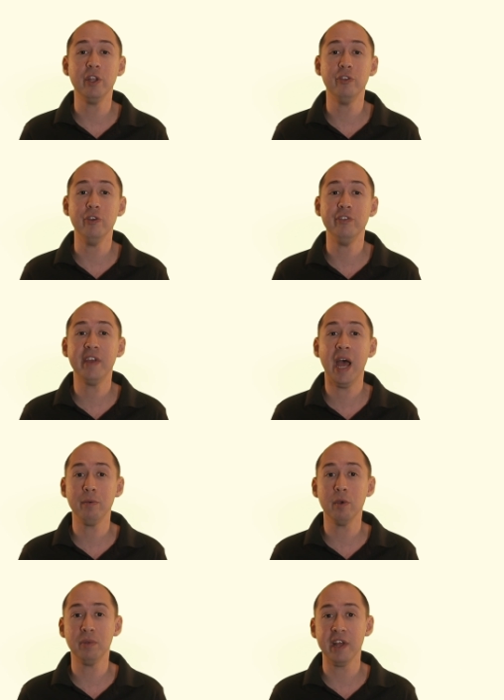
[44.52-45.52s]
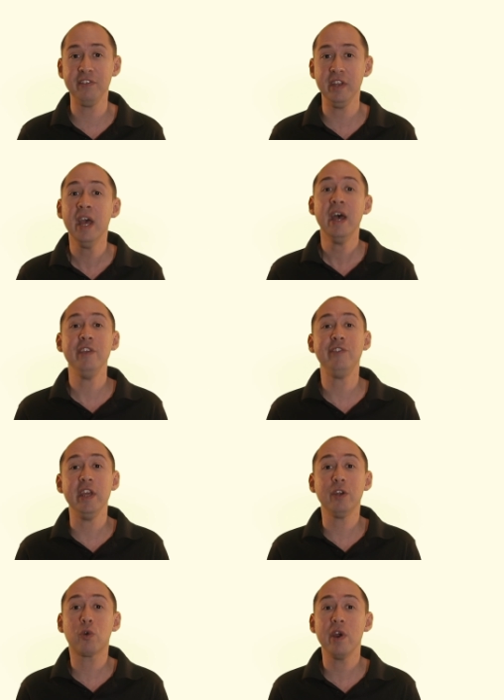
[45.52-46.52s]
can do to tame complexity is to
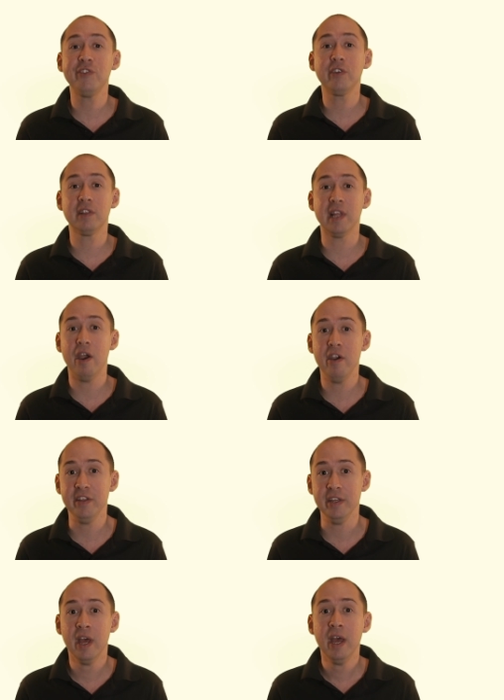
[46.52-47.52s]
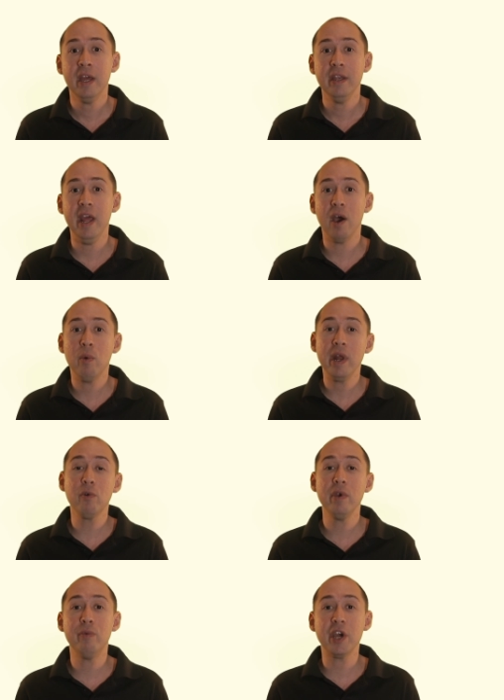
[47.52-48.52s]
increase clarity. Now, whenever
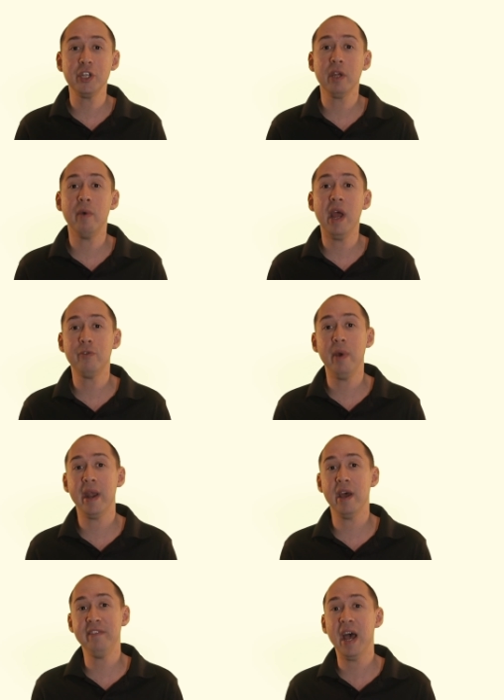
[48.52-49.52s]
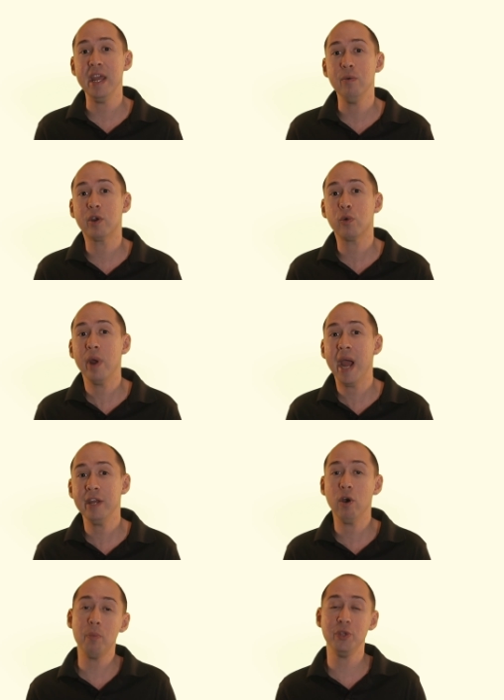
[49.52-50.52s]
we're rushing around throughout our day, we're
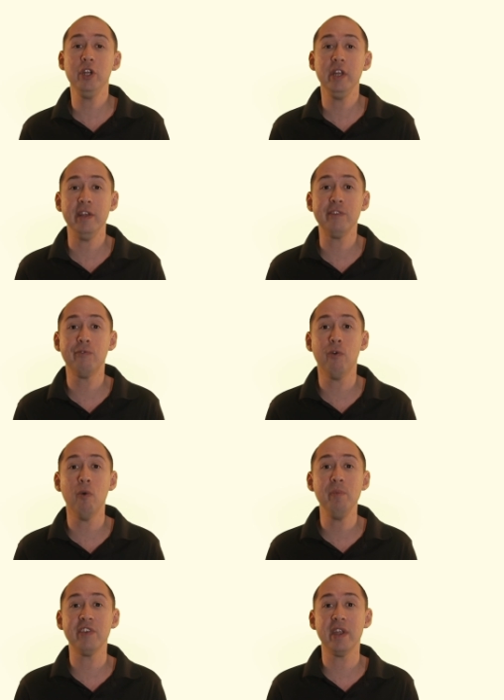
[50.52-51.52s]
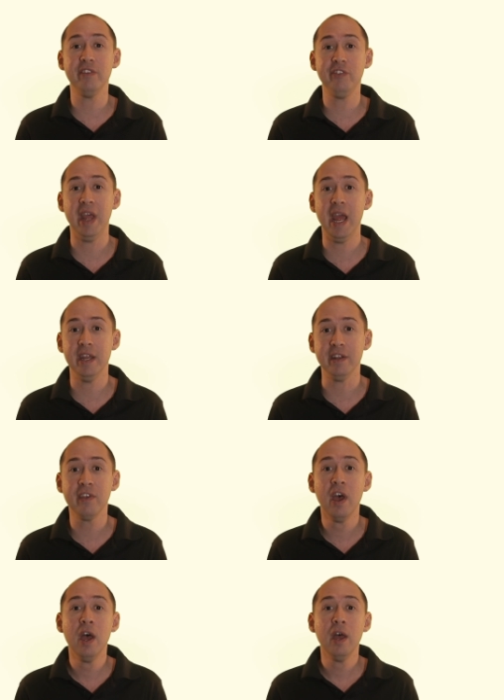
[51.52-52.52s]
creating opportunities for misunderstandings.
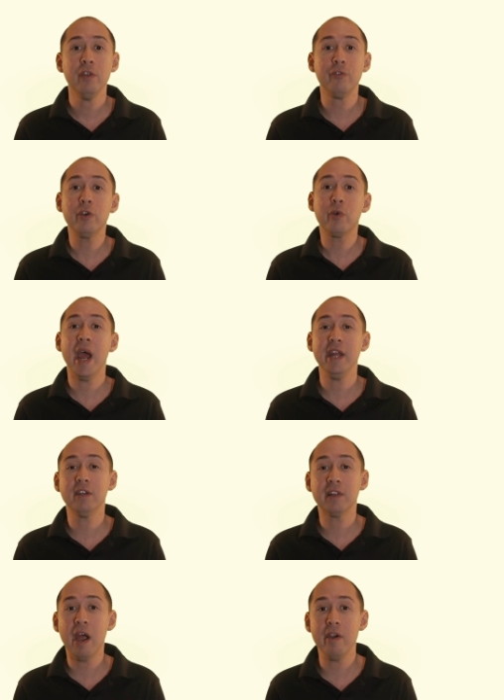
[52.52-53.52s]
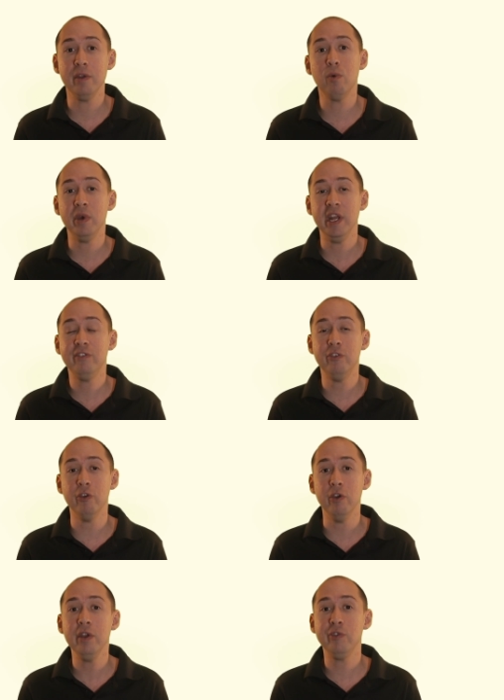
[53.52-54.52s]
Through creating clarity, what we need to
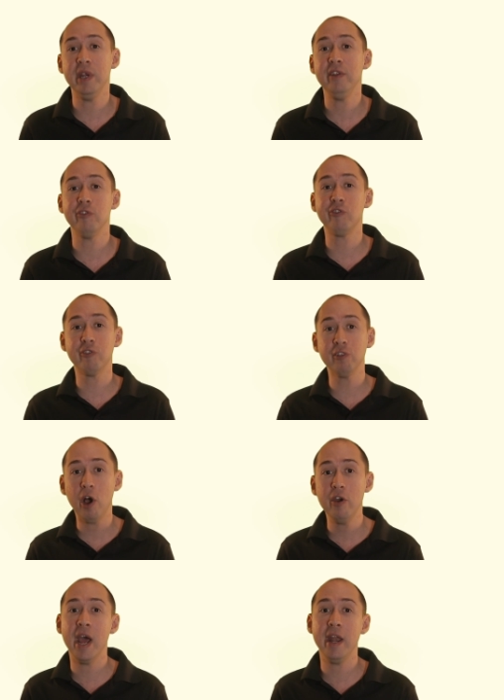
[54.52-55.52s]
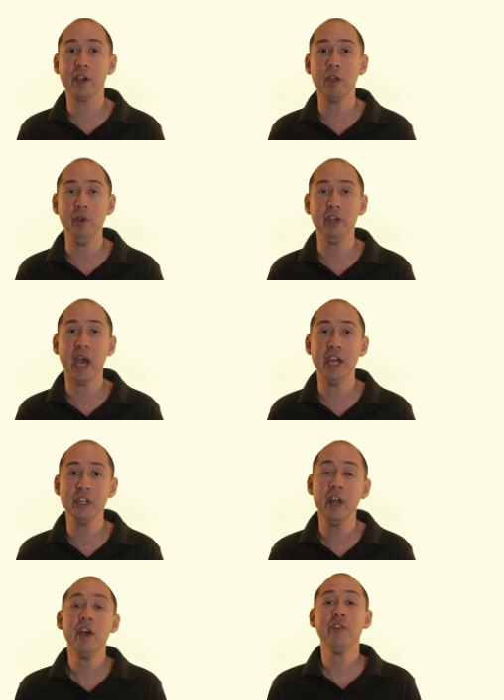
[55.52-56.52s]
do is we need to slow down our
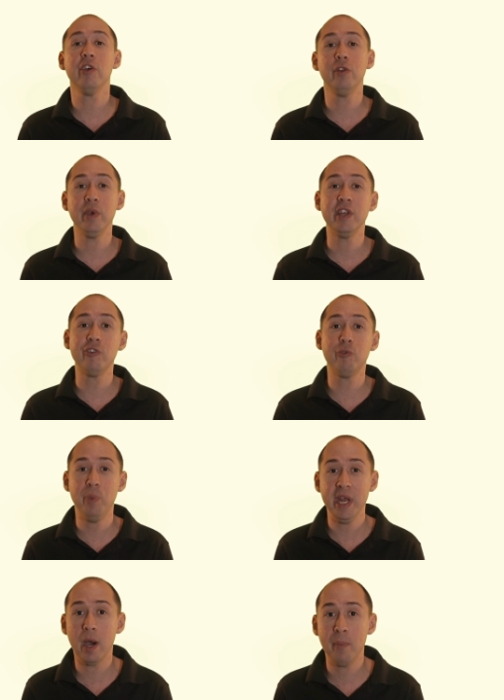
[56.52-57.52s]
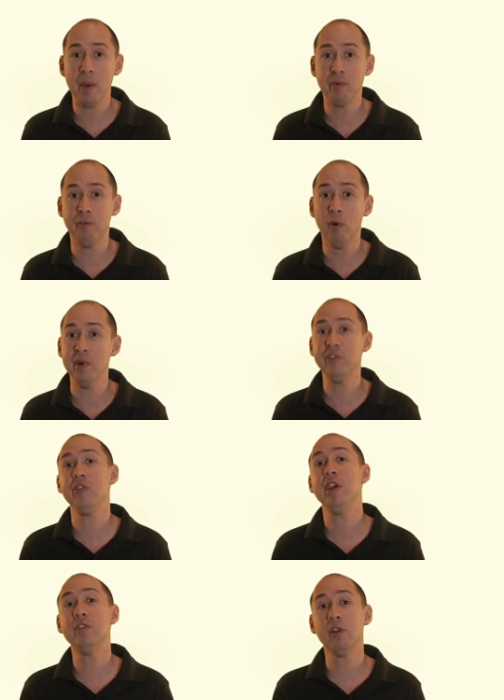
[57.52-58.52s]
communication so that we can speed up our
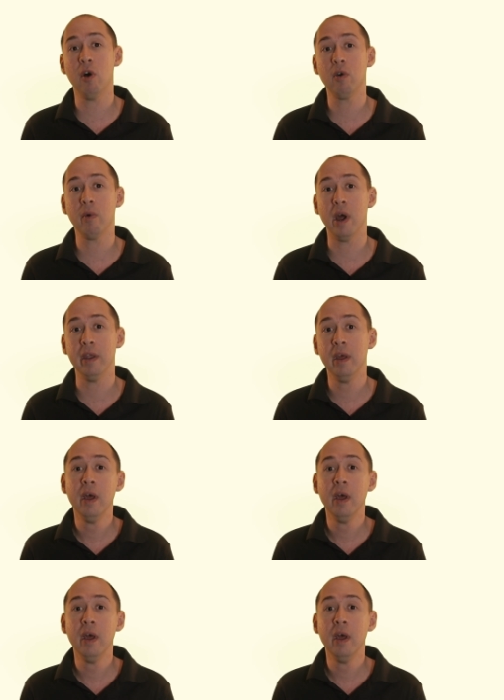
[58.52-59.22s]
performance in the long run.